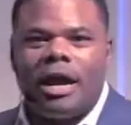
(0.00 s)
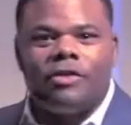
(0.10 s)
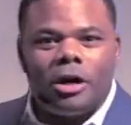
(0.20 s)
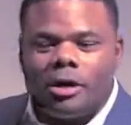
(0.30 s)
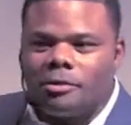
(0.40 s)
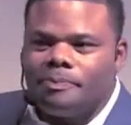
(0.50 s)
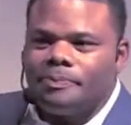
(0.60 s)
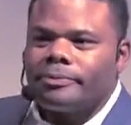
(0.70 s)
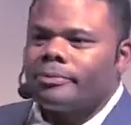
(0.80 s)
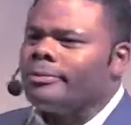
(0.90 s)
You haven't
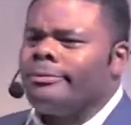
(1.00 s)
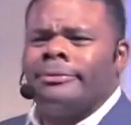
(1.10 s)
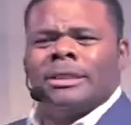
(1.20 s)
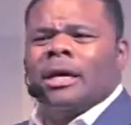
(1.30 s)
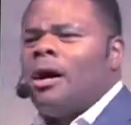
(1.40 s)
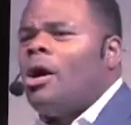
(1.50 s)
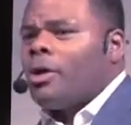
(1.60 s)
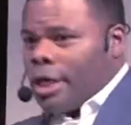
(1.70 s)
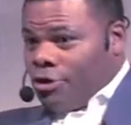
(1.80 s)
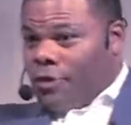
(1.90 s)
heard?
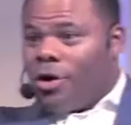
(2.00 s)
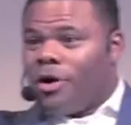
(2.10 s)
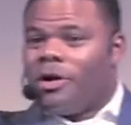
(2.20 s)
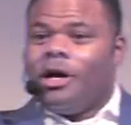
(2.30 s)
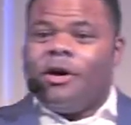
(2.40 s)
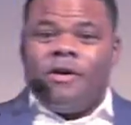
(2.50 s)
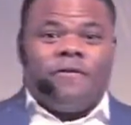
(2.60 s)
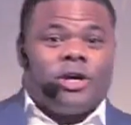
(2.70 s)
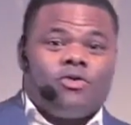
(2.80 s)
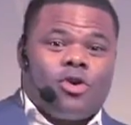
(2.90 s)
Oh yeah, you've heard?
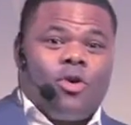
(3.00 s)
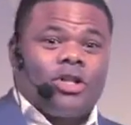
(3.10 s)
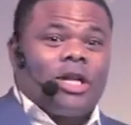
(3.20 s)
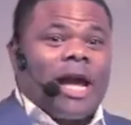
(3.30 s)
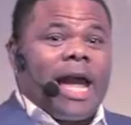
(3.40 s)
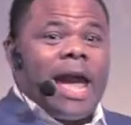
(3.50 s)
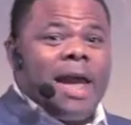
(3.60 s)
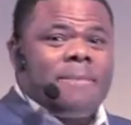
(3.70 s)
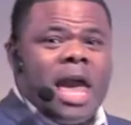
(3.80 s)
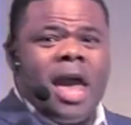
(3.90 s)
Federal courts are like,
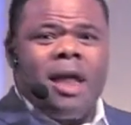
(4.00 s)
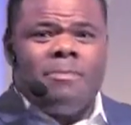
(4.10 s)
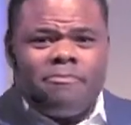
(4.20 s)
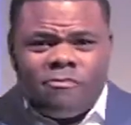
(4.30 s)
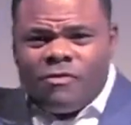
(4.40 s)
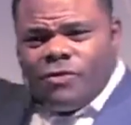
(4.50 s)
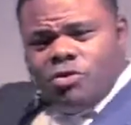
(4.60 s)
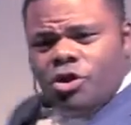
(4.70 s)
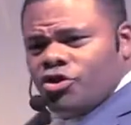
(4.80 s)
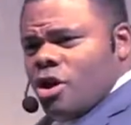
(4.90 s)
hey man, a
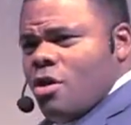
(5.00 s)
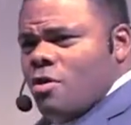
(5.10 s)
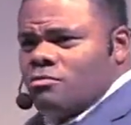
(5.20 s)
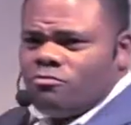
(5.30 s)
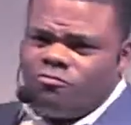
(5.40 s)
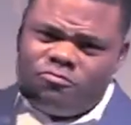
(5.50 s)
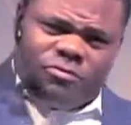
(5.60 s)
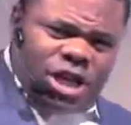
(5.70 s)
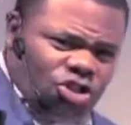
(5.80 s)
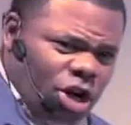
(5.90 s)
few years ago,
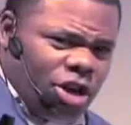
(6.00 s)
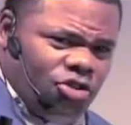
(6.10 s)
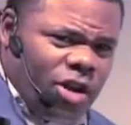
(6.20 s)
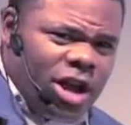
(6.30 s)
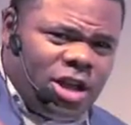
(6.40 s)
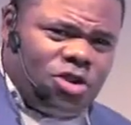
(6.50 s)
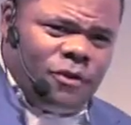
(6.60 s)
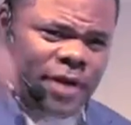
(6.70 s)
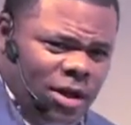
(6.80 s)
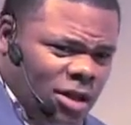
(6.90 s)
insider trading,
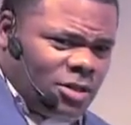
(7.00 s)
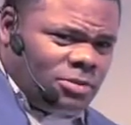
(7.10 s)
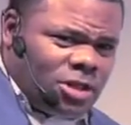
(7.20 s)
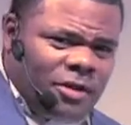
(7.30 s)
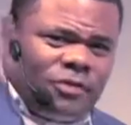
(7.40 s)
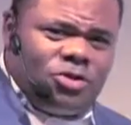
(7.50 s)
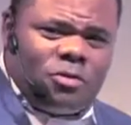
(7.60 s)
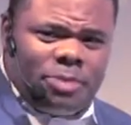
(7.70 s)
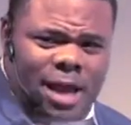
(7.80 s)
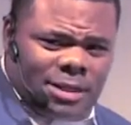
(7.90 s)
you found out some stuff,
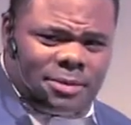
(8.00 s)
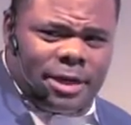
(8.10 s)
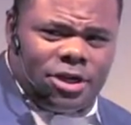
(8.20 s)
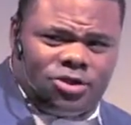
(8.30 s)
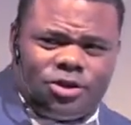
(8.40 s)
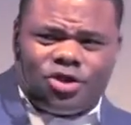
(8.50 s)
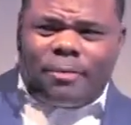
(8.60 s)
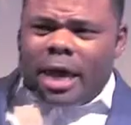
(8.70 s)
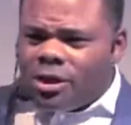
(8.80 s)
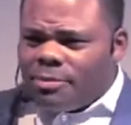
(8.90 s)
you applied some money to it,
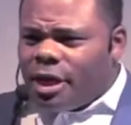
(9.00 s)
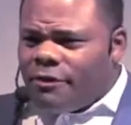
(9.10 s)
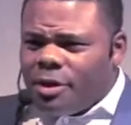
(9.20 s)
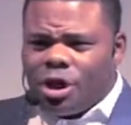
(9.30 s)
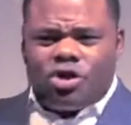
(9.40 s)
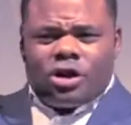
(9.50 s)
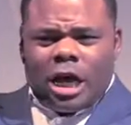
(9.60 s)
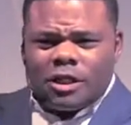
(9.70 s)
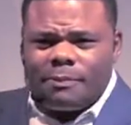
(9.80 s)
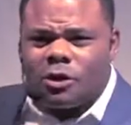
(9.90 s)
you made some money from it, you're
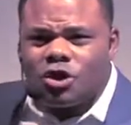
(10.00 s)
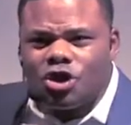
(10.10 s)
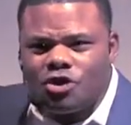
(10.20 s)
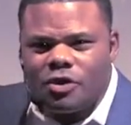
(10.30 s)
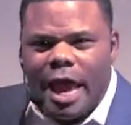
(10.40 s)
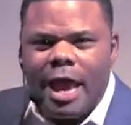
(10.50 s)
not supposed to do